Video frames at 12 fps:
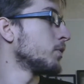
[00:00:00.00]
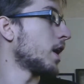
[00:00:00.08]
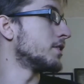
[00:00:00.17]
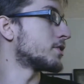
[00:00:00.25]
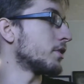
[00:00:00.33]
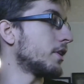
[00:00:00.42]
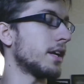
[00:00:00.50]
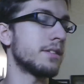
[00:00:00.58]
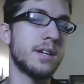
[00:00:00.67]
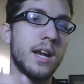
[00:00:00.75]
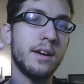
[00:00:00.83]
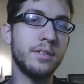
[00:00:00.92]
And so then it's
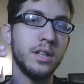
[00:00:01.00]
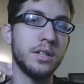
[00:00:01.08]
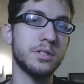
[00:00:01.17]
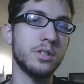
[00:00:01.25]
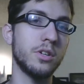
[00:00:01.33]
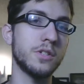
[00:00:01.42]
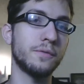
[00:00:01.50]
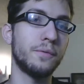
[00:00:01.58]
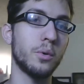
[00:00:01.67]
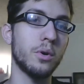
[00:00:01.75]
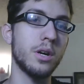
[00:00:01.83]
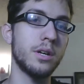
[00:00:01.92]
going to have a list of those
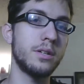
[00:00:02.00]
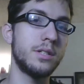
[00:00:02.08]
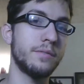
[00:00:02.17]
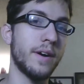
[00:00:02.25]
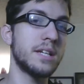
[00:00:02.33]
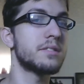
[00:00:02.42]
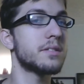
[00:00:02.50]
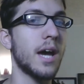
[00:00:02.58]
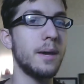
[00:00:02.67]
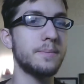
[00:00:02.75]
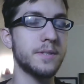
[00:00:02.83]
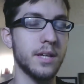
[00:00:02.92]
four device
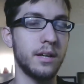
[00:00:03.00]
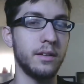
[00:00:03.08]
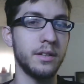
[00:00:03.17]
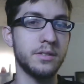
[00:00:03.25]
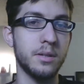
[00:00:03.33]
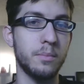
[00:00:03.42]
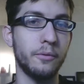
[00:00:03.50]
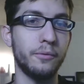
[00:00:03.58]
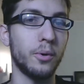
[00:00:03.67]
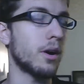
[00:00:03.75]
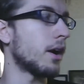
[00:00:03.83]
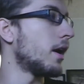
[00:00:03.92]
types that I listed
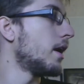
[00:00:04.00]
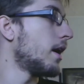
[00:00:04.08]
before,